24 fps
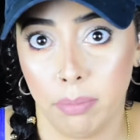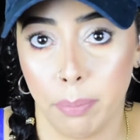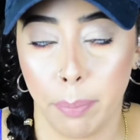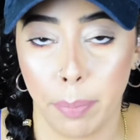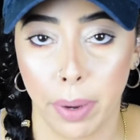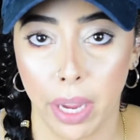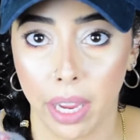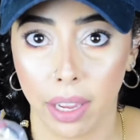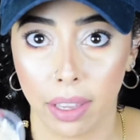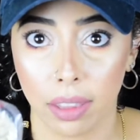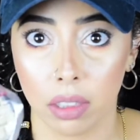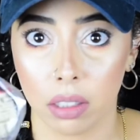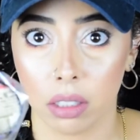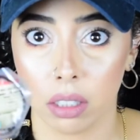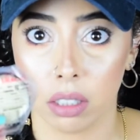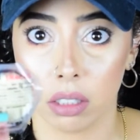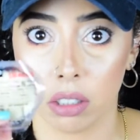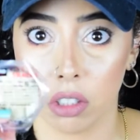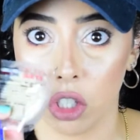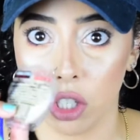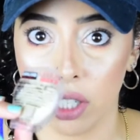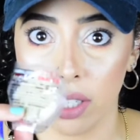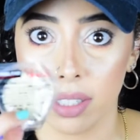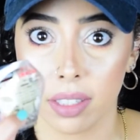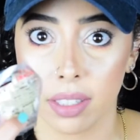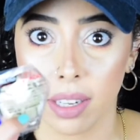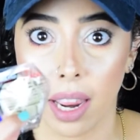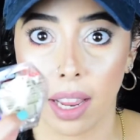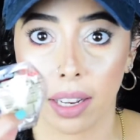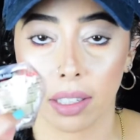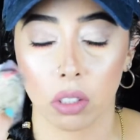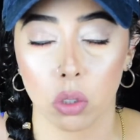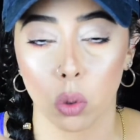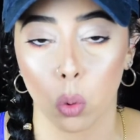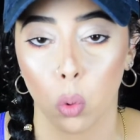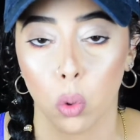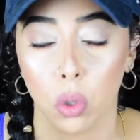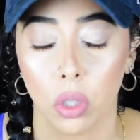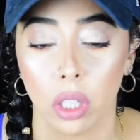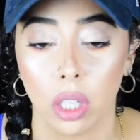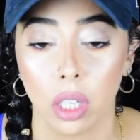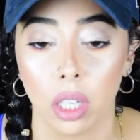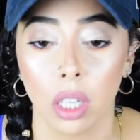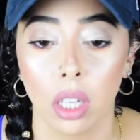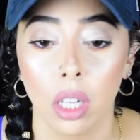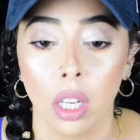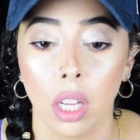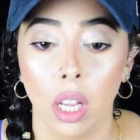buy the cheese snacks,
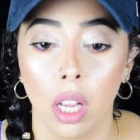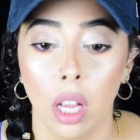or